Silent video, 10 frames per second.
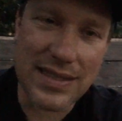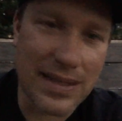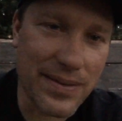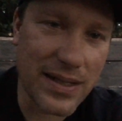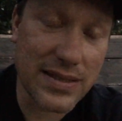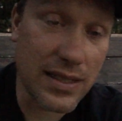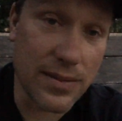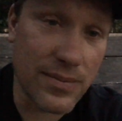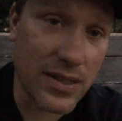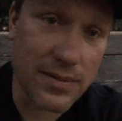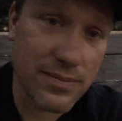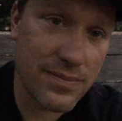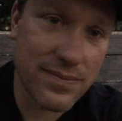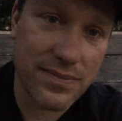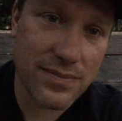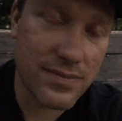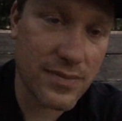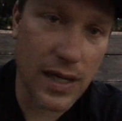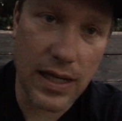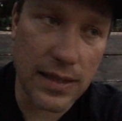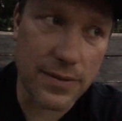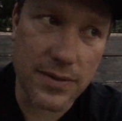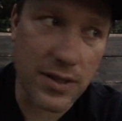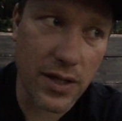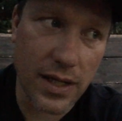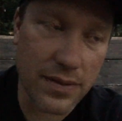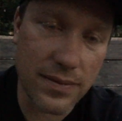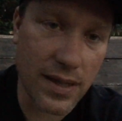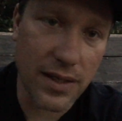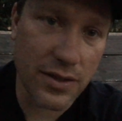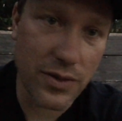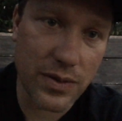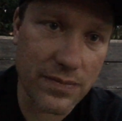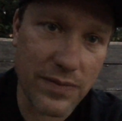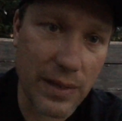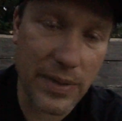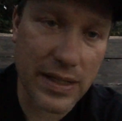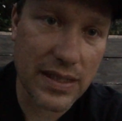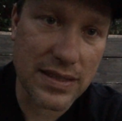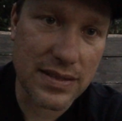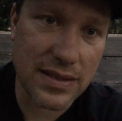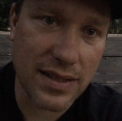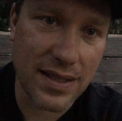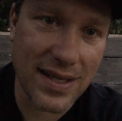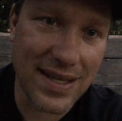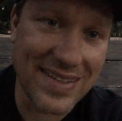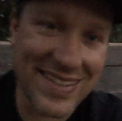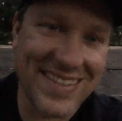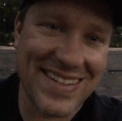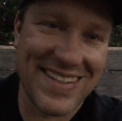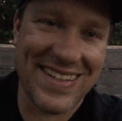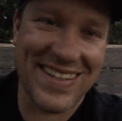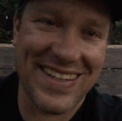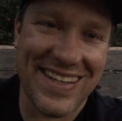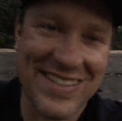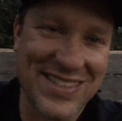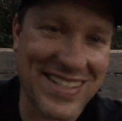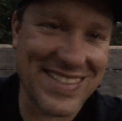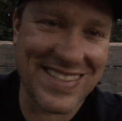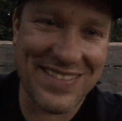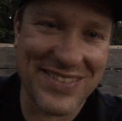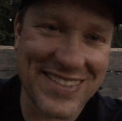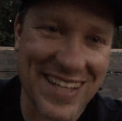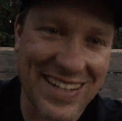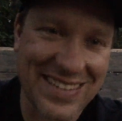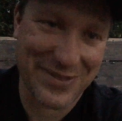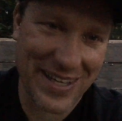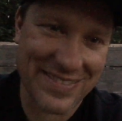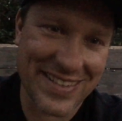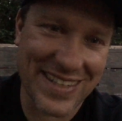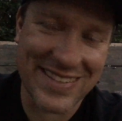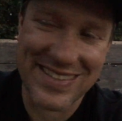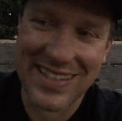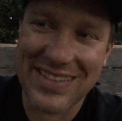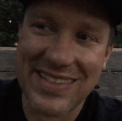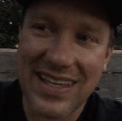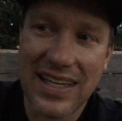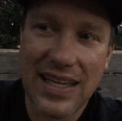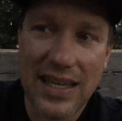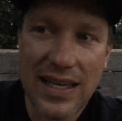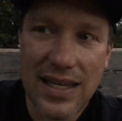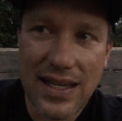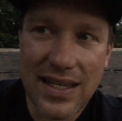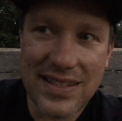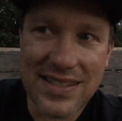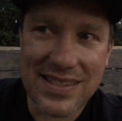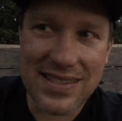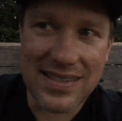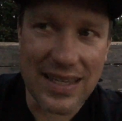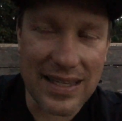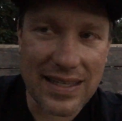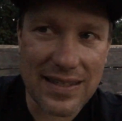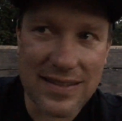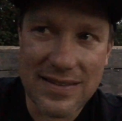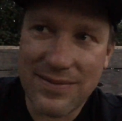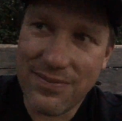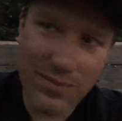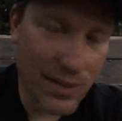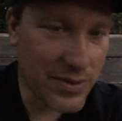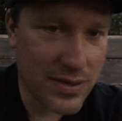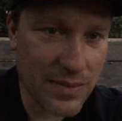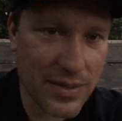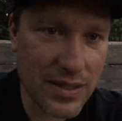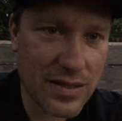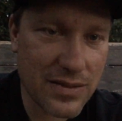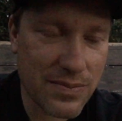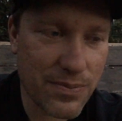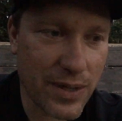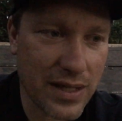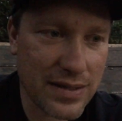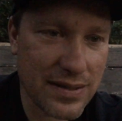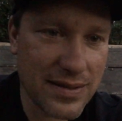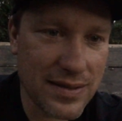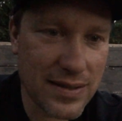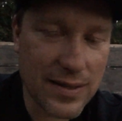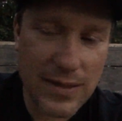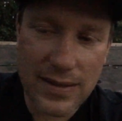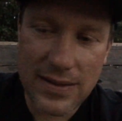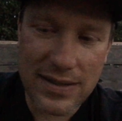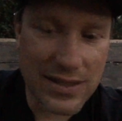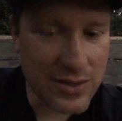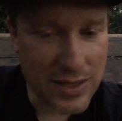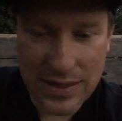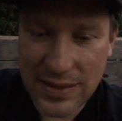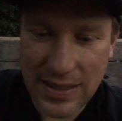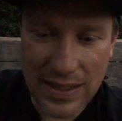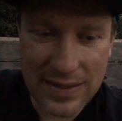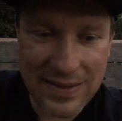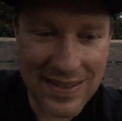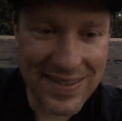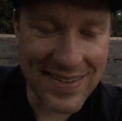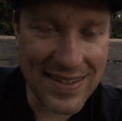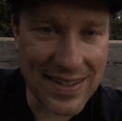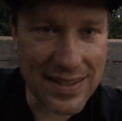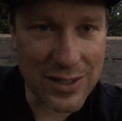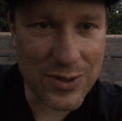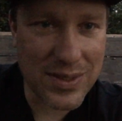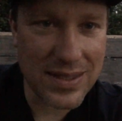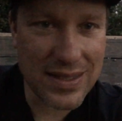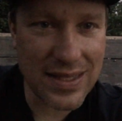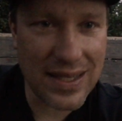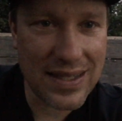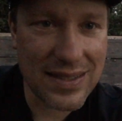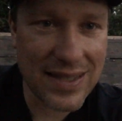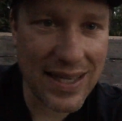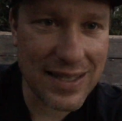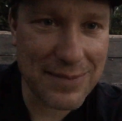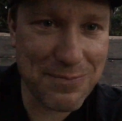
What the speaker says: And I tell him, like, sorry, I don't know what Fatback is, and he doesn't even talk after that. He just is like mumbles something under his breath, you know, shakes his head, and goes into the galley.